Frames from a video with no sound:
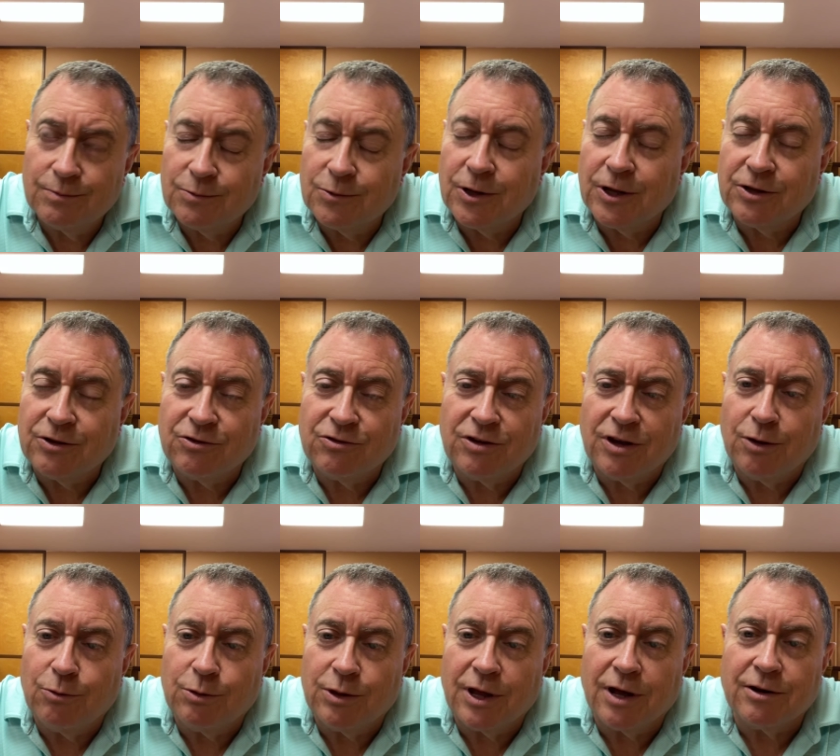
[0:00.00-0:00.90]
like to say
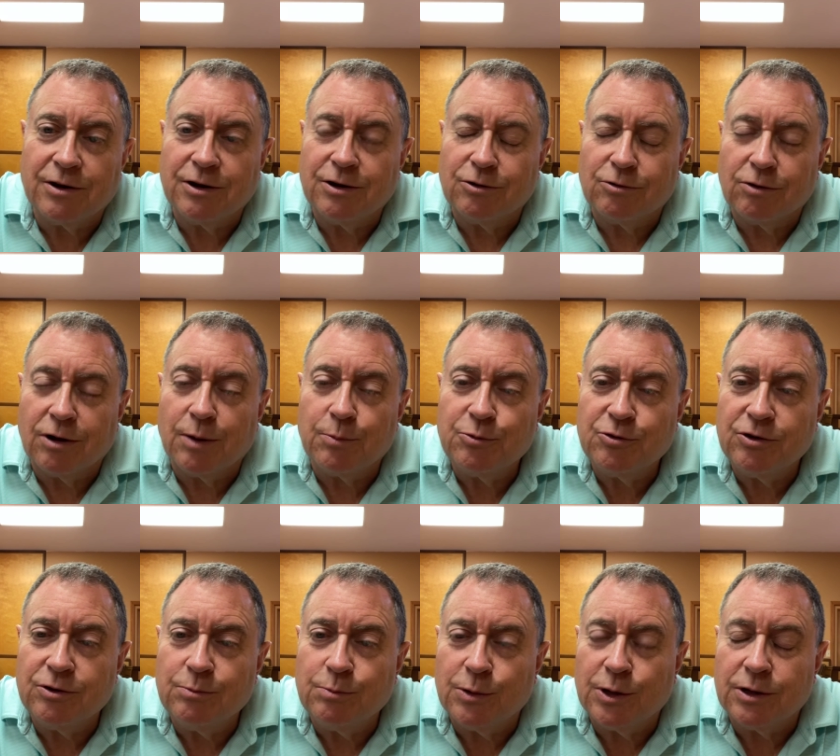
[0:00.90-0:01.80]
without
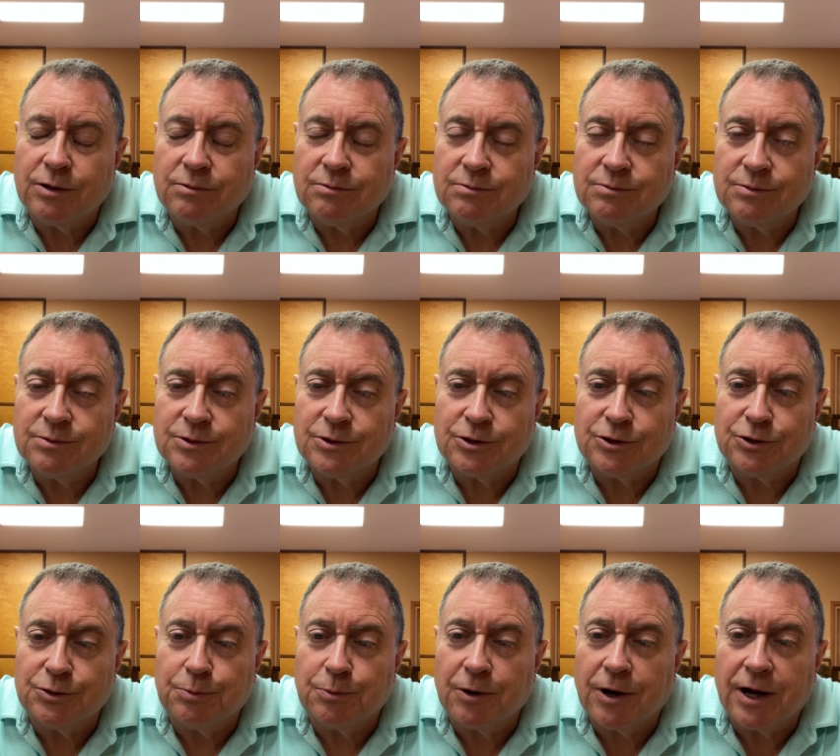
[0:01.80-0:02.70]
interruption, but
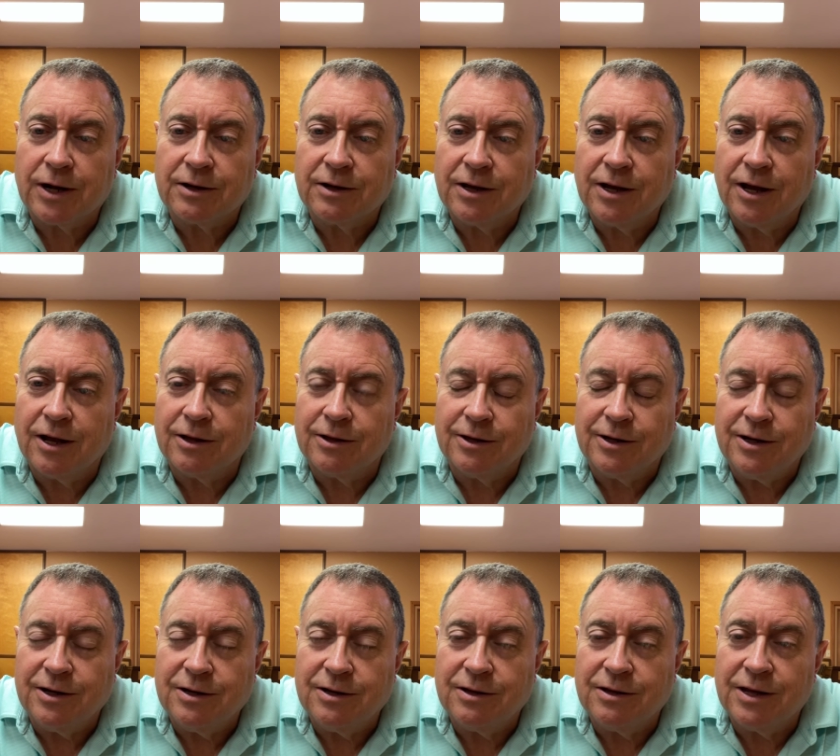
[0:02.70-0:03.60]
there's a
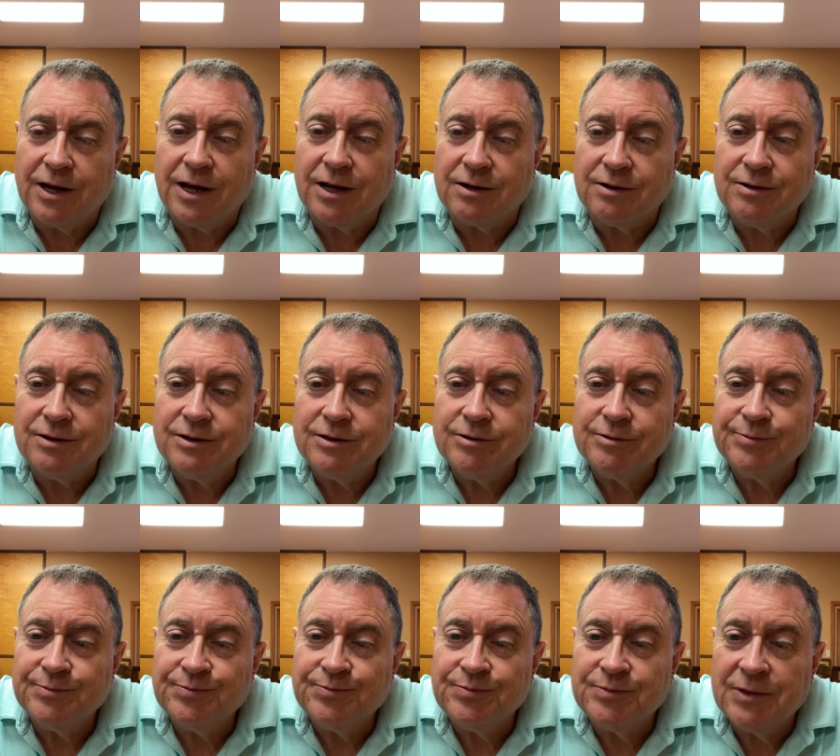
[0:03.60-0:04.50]
practicality to that.
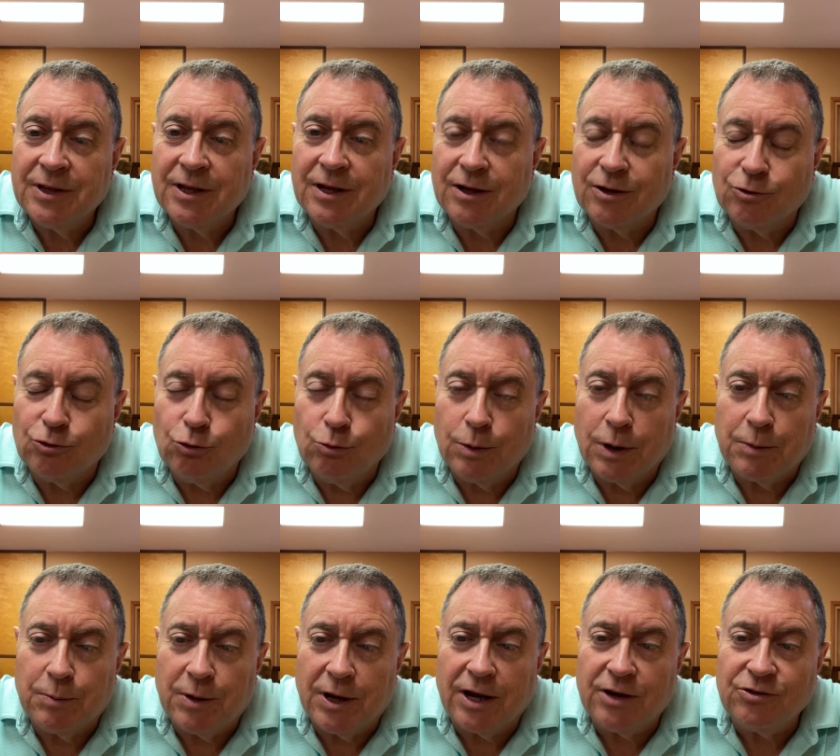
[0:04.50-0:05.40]
I'll do my
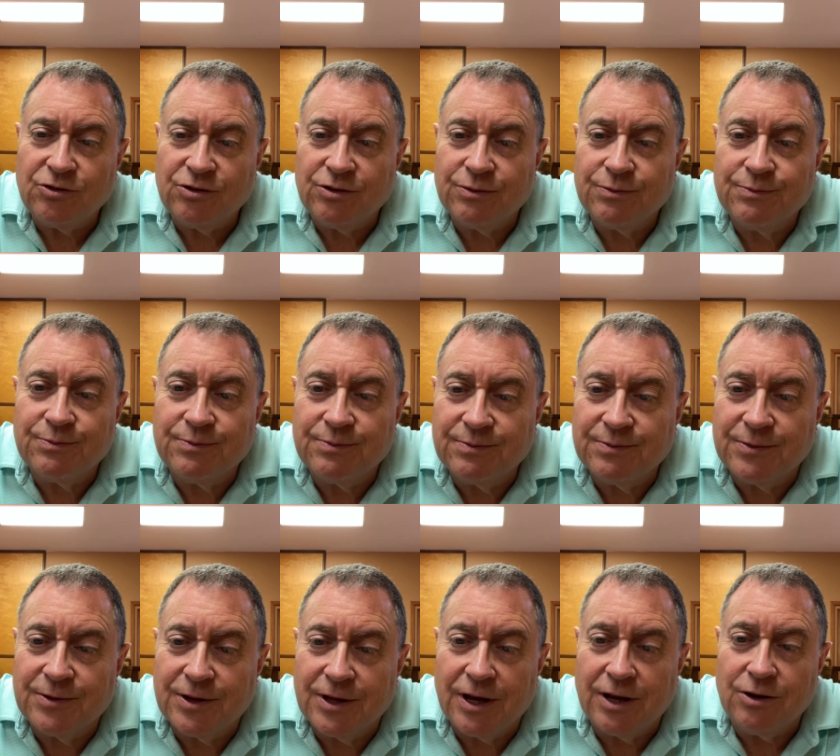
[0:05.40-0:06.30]
best
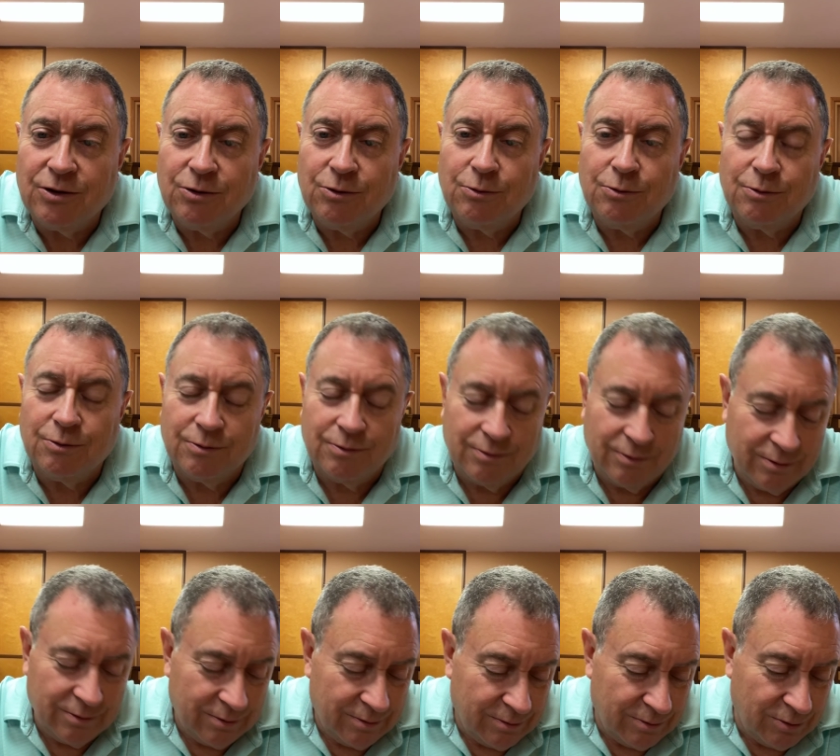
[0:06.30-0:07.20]
that you
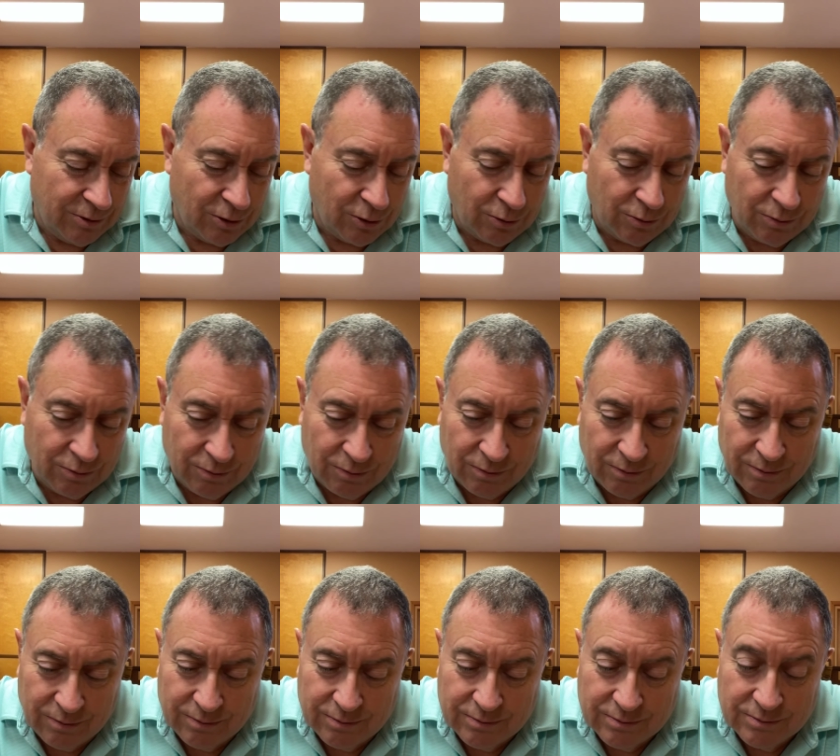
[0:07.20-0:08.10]
know
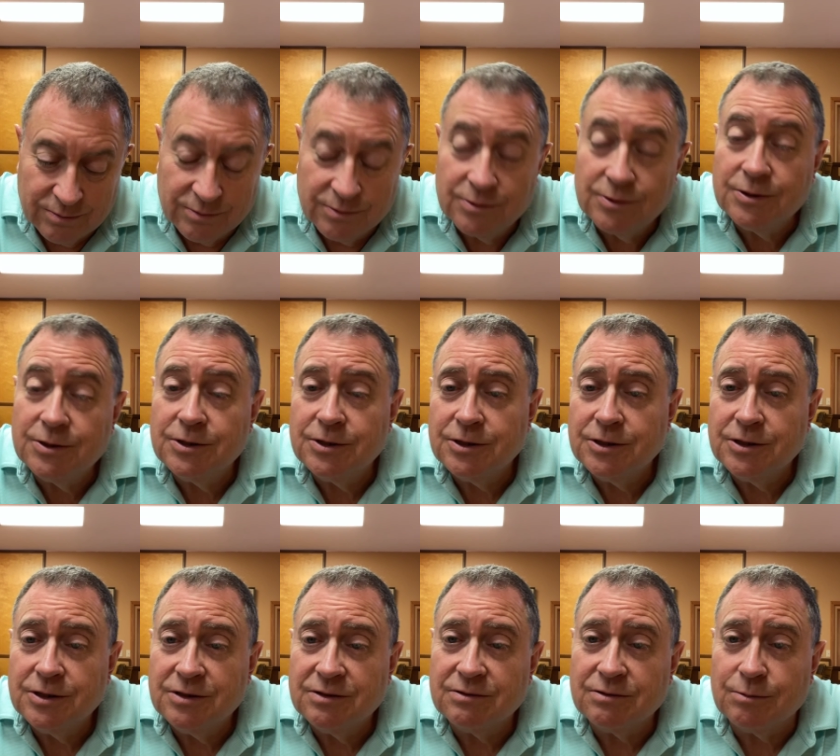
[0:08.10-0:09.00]

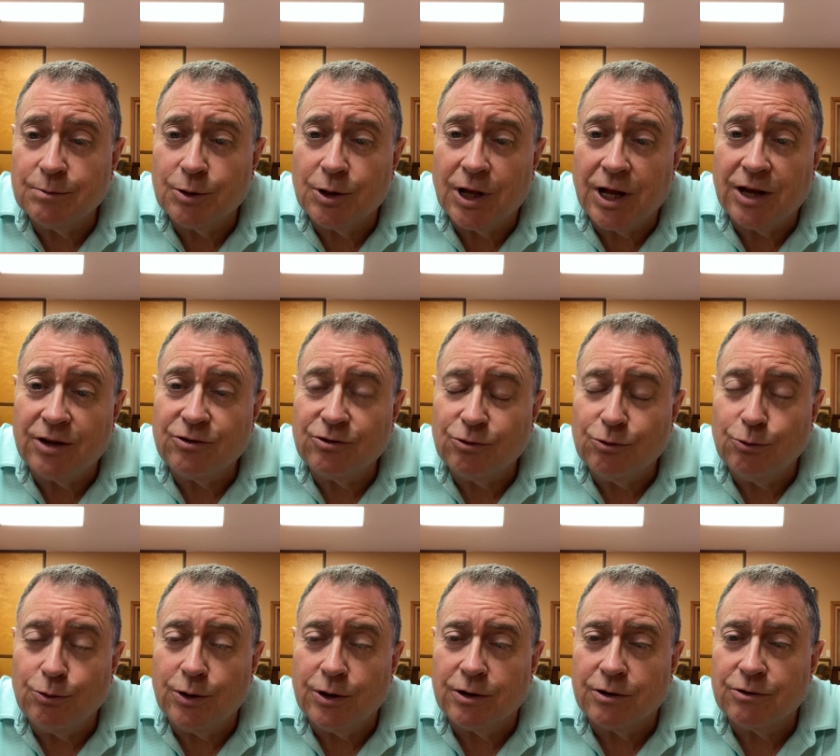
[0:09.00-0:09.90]
from the last two
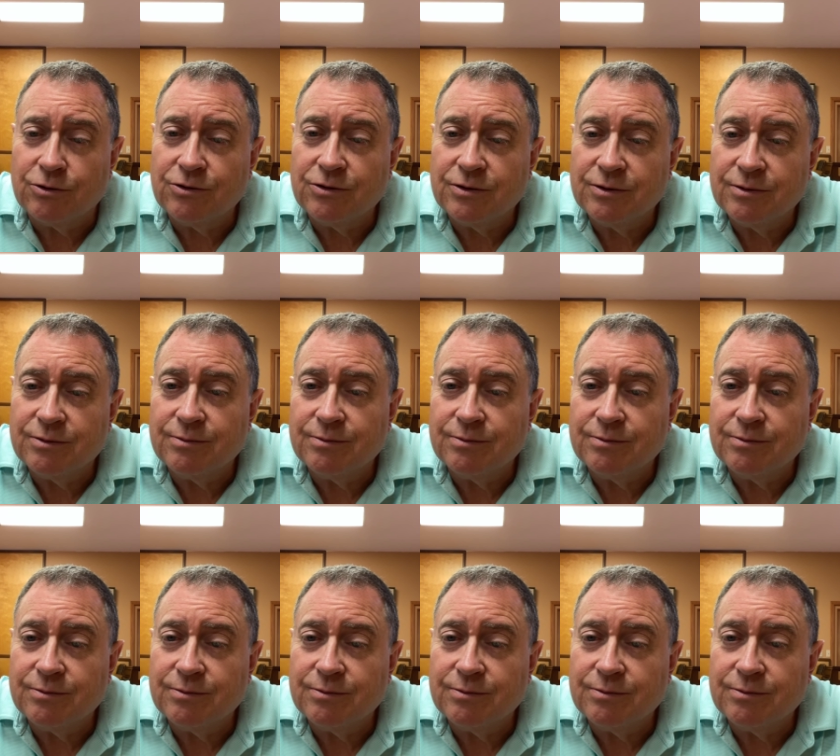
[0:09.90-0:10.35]
years.